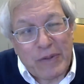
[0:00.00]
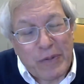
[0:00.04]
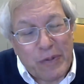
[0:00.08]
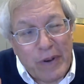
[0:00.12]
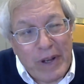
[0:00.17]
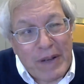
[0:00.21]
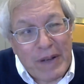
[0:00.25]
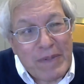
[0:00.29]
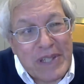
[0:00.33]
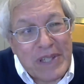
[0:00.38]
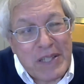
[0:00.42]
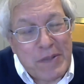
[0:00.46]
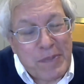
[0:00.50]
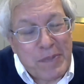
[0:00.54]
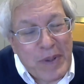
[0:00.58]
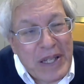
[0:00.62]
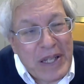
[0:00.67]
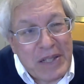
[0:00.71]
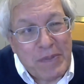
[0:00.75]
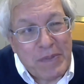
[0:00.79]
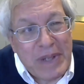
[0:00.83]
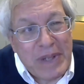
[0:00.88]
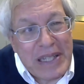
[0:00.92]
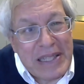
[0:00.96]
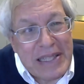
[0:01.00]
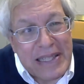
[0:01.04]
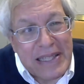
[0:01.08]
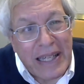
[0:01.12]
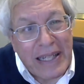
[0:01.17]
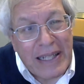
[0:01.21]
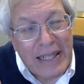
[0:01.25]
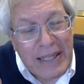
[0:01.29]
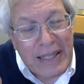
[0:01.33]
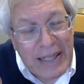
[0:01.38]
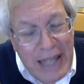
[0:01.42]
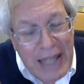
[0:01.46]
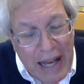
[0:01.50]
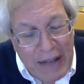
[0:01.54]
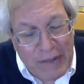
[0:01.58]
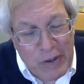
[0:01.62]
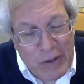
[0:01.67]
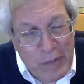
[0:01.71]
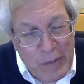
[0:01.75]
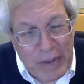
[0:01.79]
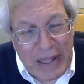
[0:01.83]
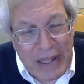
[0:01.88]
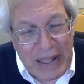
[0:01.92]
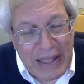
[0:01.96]
freedom of speech means the
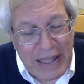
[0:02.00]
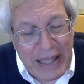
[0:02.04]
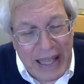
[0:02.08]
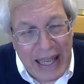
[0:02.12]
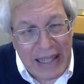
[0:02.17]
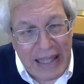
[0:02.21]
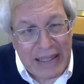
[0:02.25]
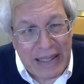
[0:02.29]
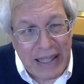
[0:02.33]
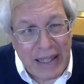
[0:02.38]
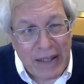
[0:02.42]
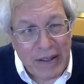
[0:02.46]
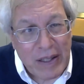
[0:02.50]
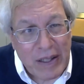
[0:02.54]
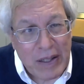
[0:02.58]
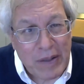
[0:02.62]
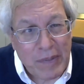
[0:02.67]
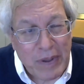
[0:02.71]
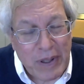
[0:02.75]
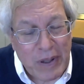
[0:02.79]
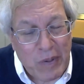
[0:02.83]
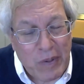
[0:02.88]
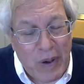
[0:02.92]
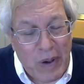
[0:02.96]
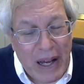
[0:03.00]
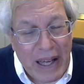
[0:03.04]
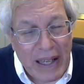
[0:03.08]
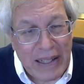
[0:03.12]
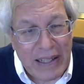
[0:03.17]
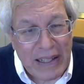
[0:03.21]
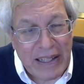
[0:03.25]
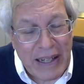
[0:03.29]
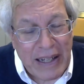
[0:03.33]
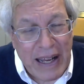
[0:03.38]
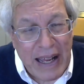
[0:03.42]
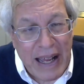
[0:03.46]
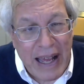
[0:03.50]
government can't tell you to be quiet.